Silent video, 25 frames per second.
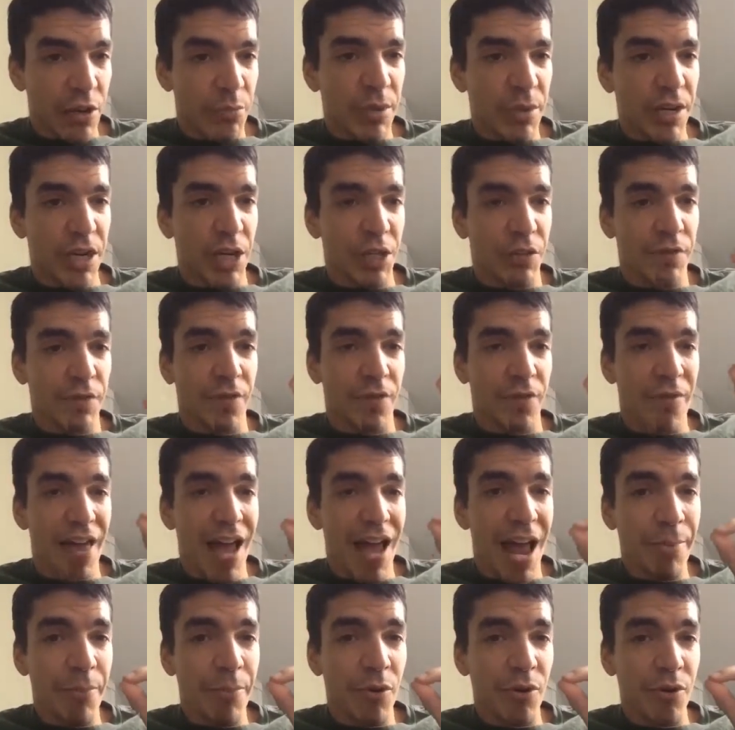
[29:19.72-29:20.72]
Because from
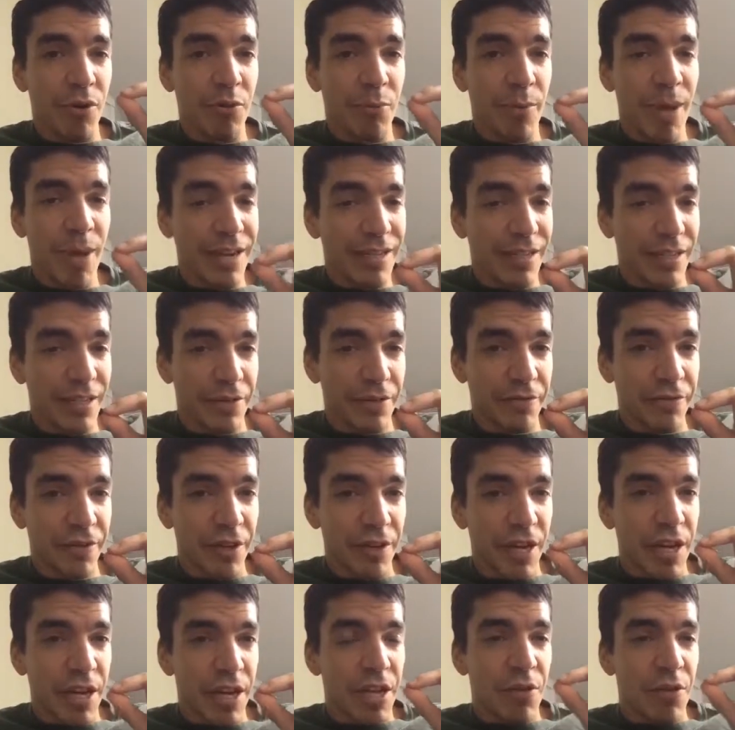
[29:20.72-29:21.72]
that perspective,
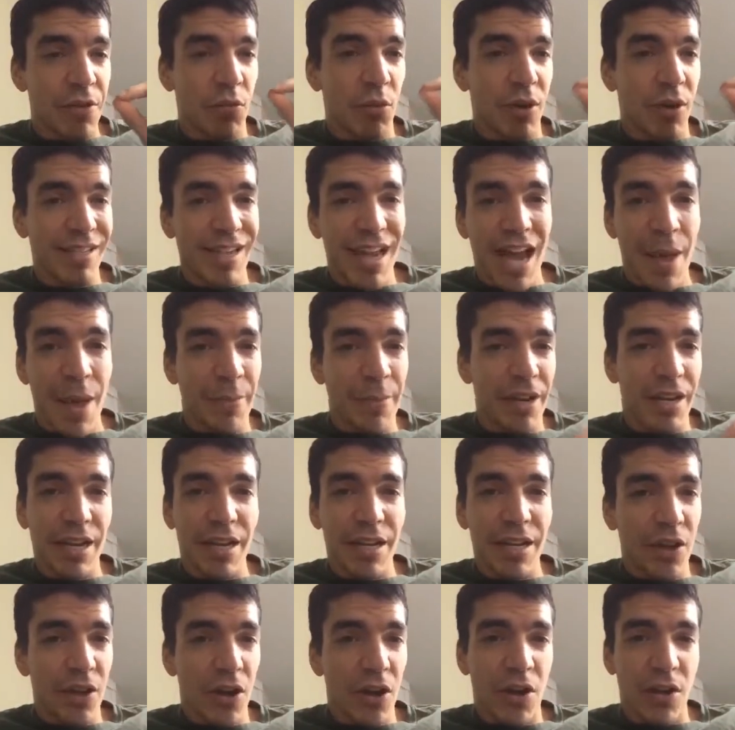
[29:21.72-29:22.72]
what's happening
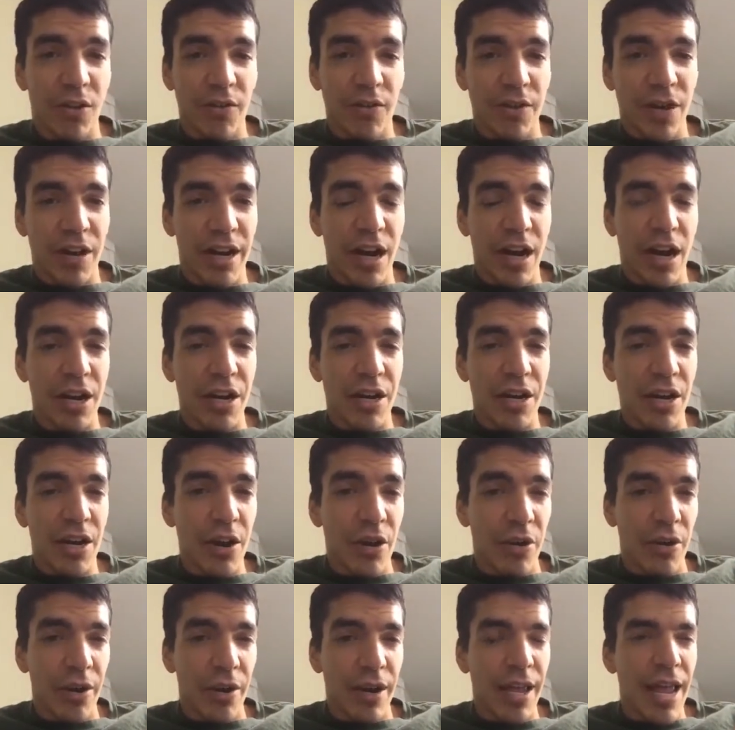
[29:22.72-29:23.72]
is all very
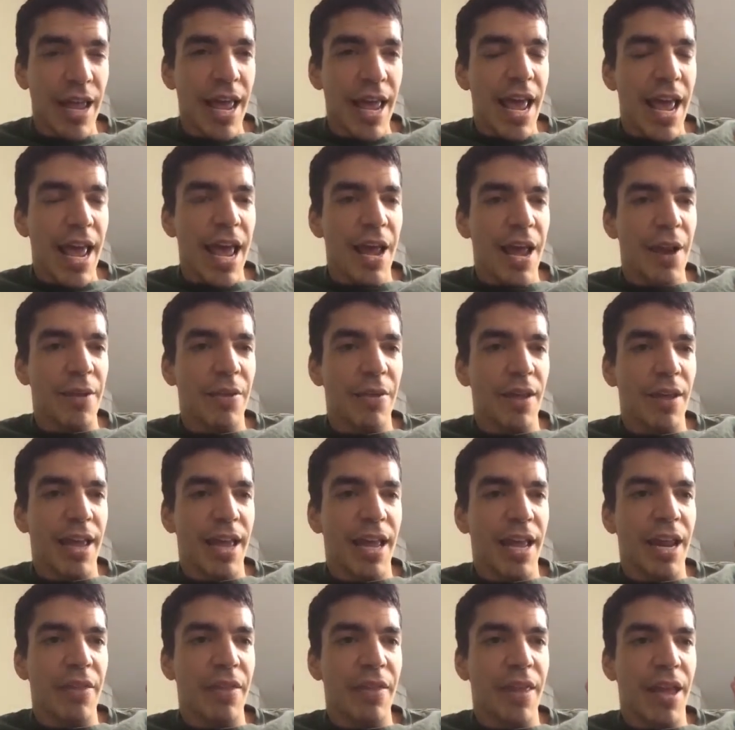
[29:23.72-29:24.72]
unknown.
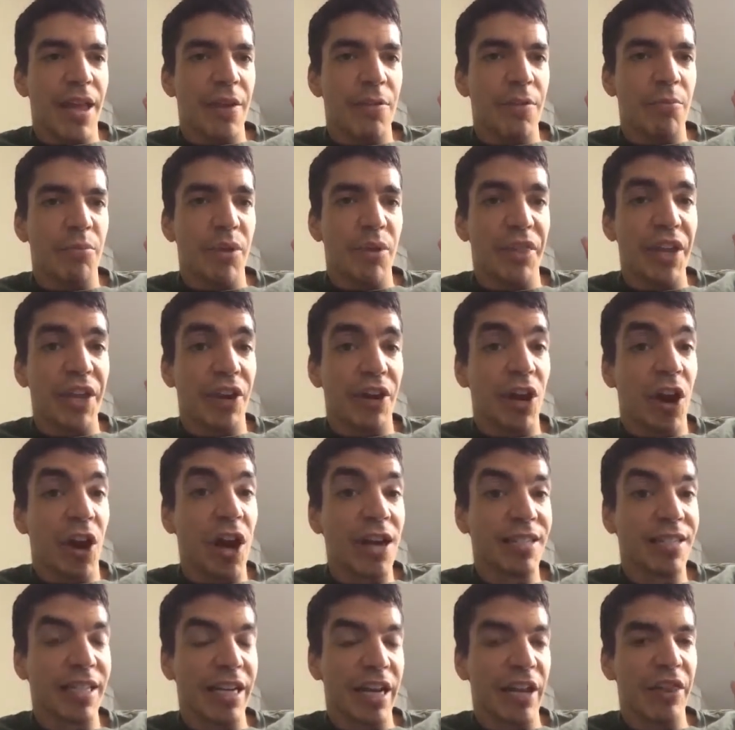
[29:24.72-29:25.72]
But they're
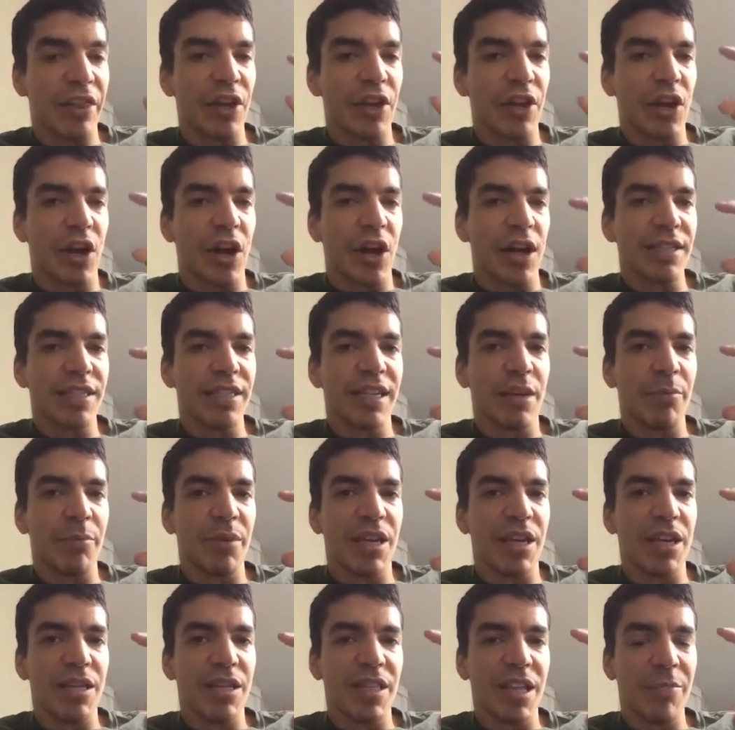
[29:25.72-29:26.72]
causing it. They're causing it
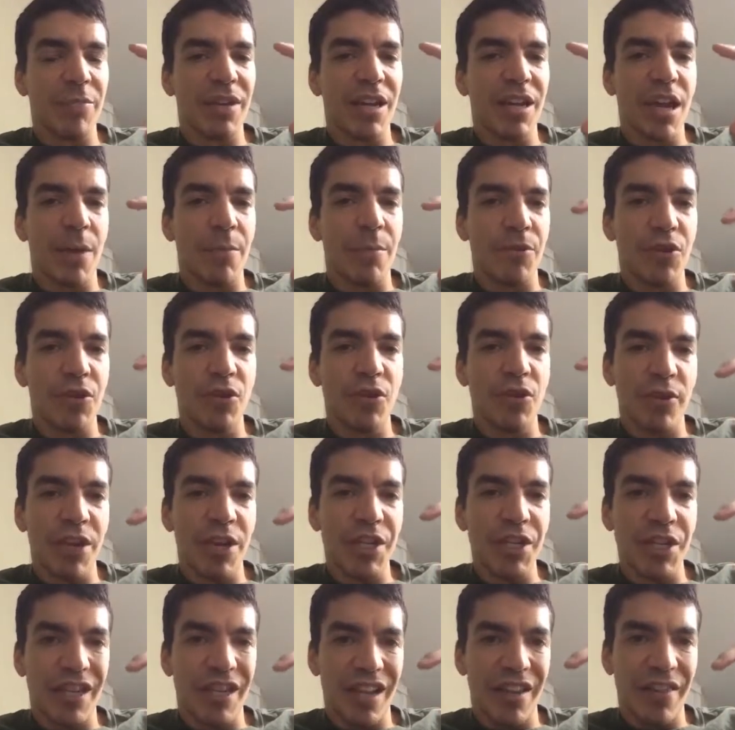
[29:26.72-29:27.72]
because they become too
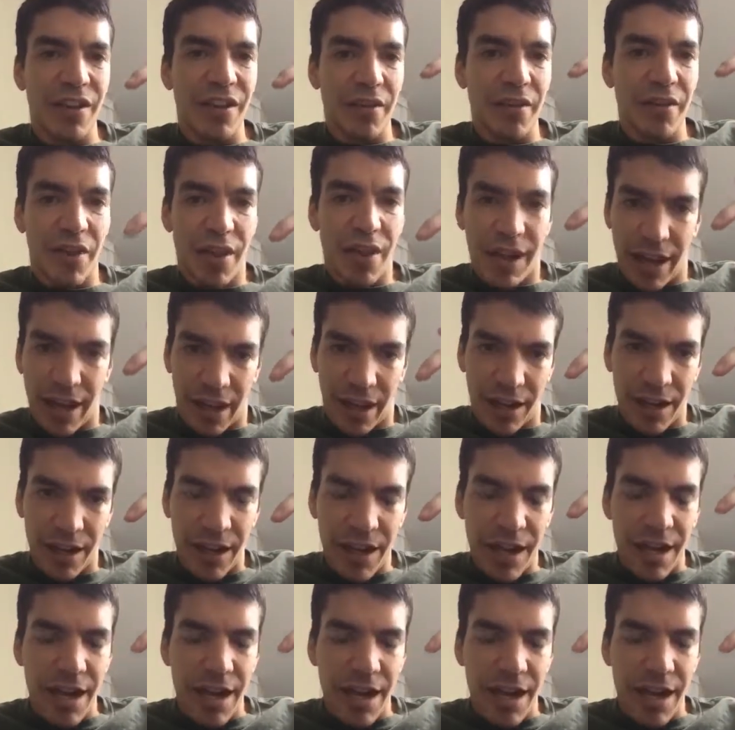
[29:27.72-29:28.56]
rigid in their thinking.